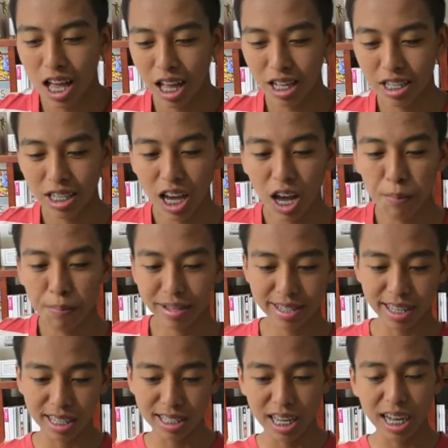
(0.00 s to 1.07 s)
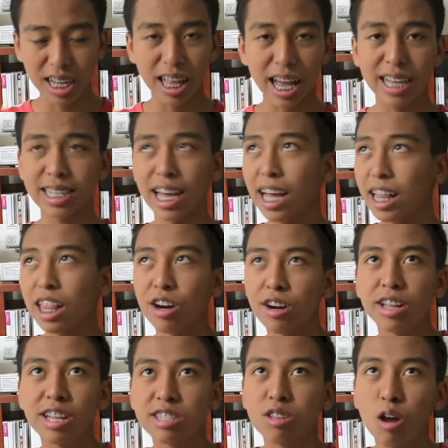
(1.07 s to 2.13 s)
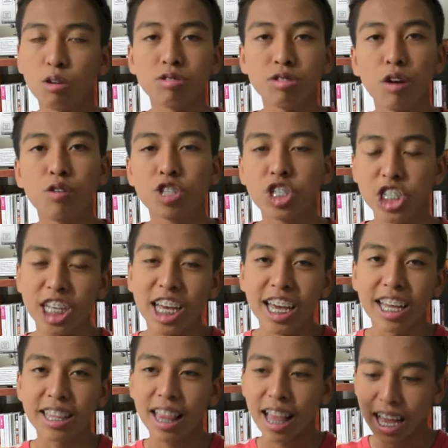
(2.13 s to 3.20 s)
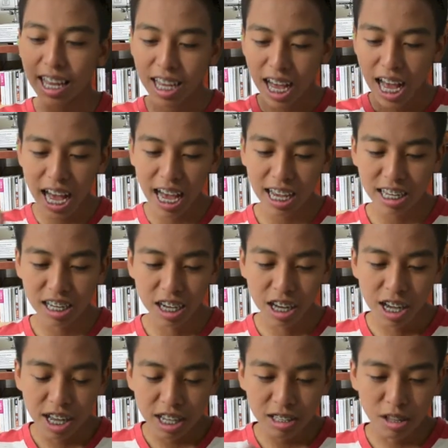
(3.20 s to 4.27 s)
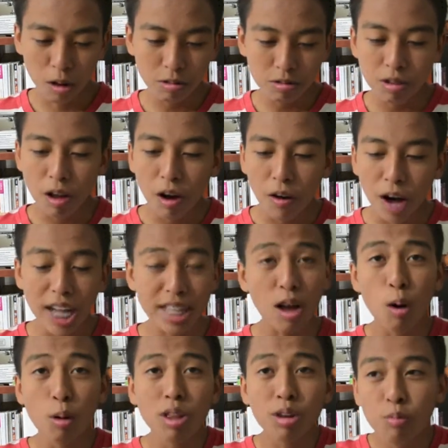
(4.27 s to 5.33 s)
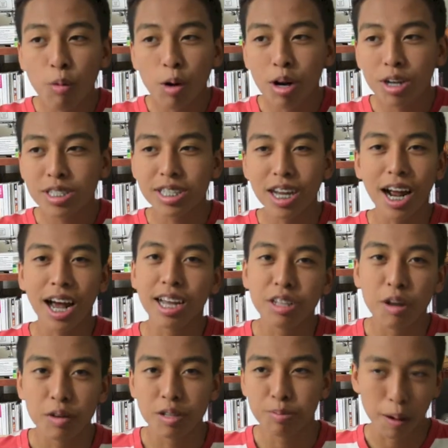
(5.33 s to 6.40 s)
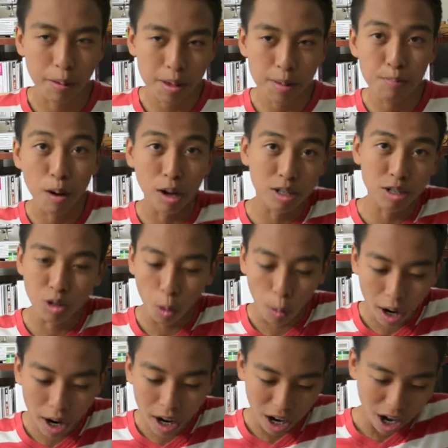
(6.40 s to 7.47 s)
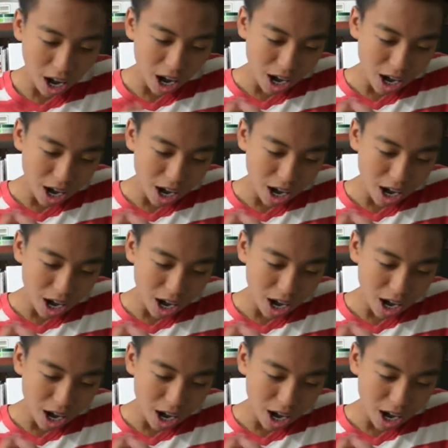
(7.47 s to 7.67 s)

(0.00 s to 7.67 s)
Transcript: And yeah, but in that class, I literally don't know shit. Like, I don't know. The only words that I know is probably bonjour,